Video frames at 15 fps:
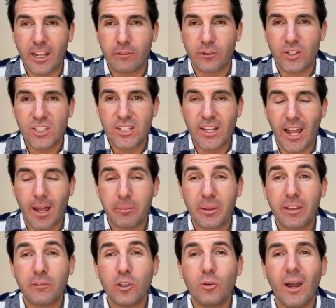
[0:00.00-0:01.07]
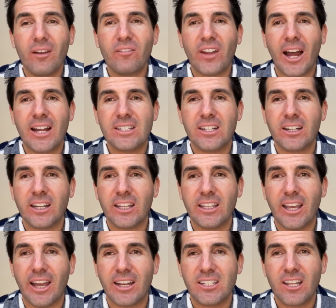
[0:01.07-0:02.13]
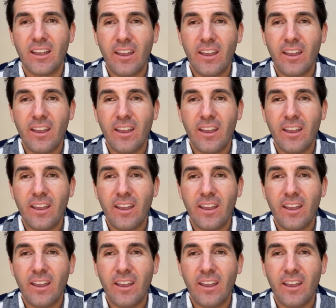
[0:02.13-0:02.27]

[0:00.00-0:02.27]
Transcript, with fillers: for SNAP if you have not done it yet